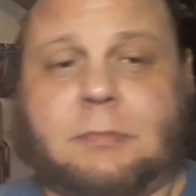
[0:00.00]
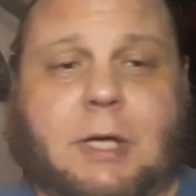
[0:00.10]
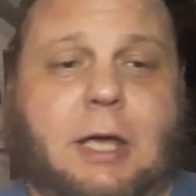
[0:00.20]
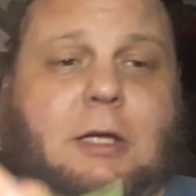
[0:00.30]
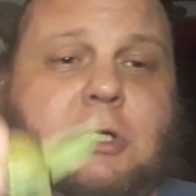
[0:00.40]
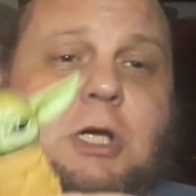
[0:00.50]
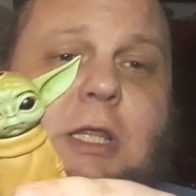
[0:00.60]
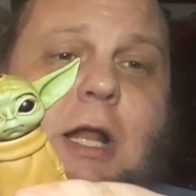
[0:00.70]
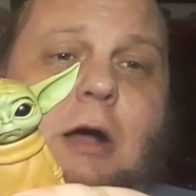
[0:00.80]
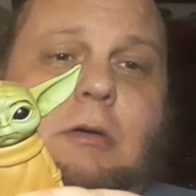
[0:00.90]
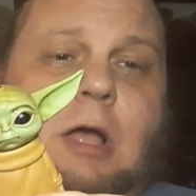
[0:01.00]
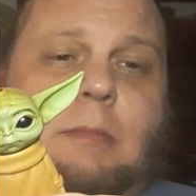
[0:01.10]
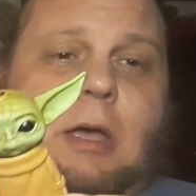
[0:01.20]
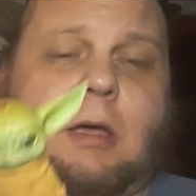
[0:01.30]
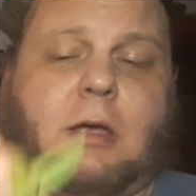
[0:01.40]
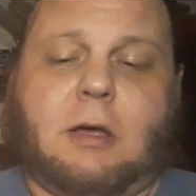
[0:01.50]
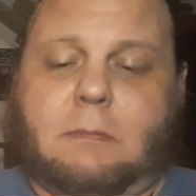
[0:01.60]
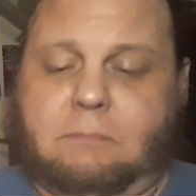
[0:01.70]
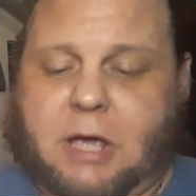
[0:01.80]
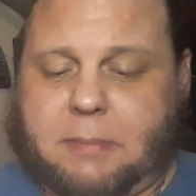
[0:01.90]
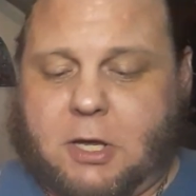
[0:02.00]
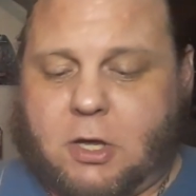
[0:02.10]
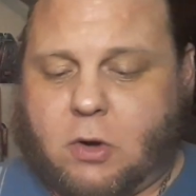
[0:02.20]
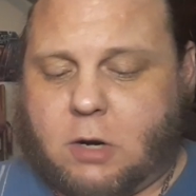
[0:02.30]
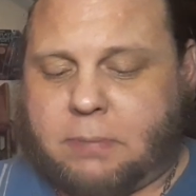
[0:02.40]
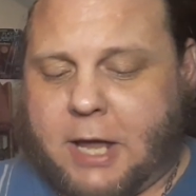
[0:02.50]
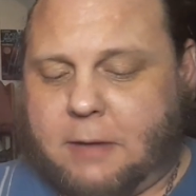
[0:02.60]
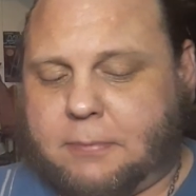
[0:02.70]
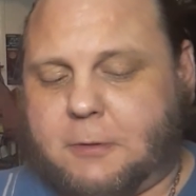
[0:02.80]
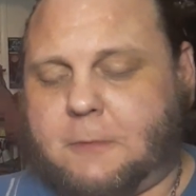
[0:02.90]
Hey, check that out. I got my baby Yoda pipe.